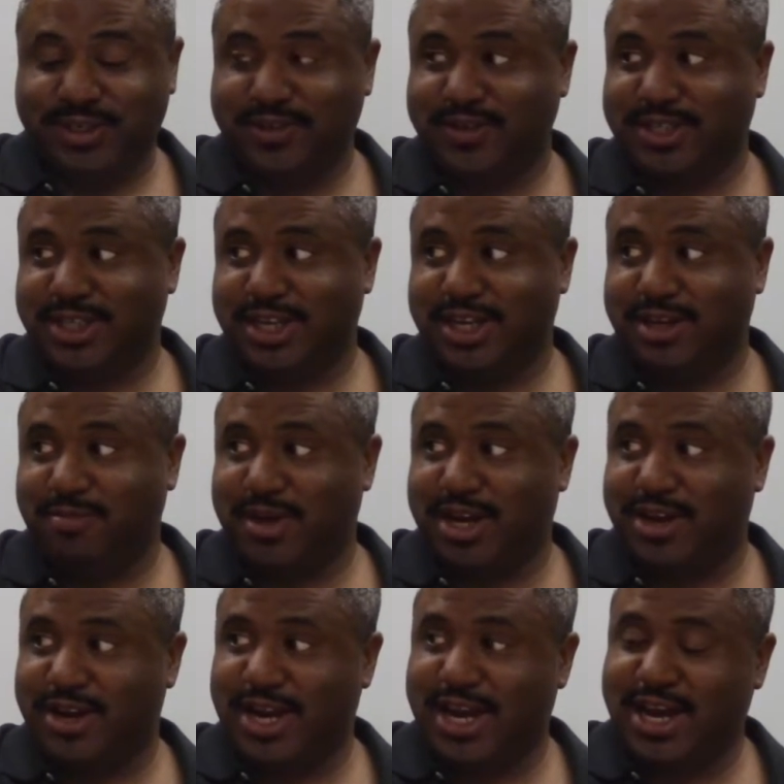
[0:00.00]
You're saying
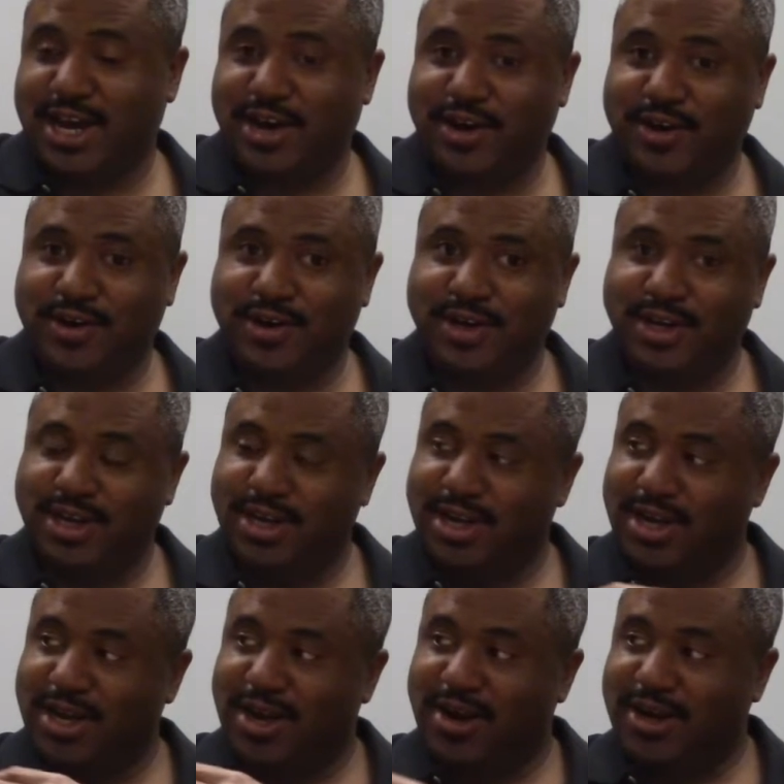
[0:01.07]
about how
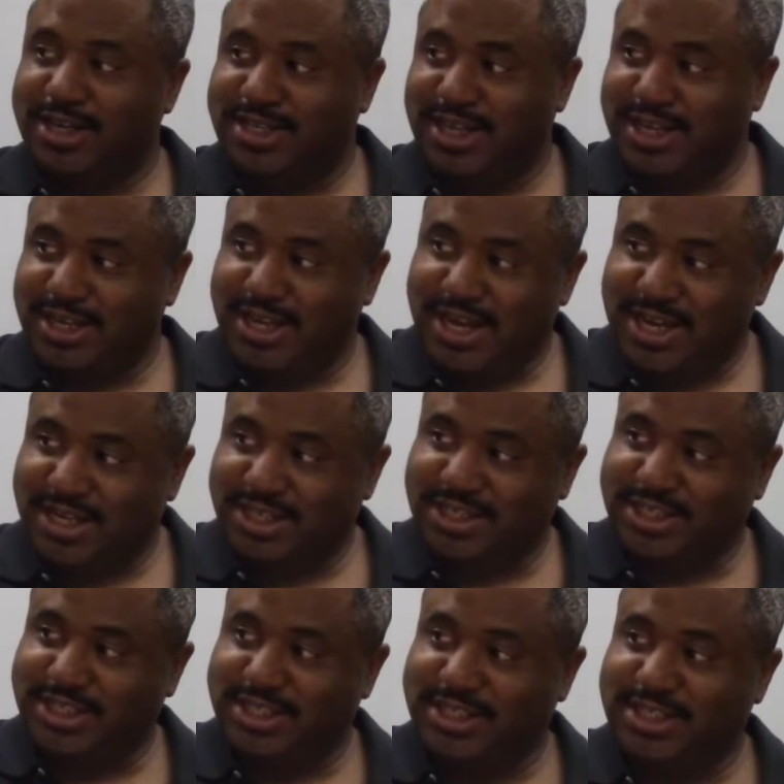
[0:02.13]
our
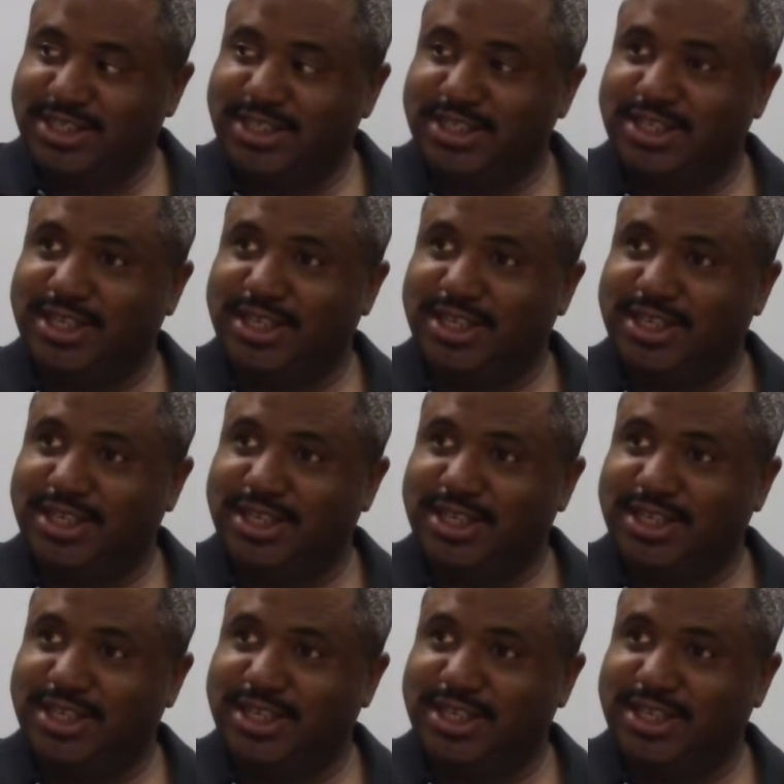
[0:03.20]
technology,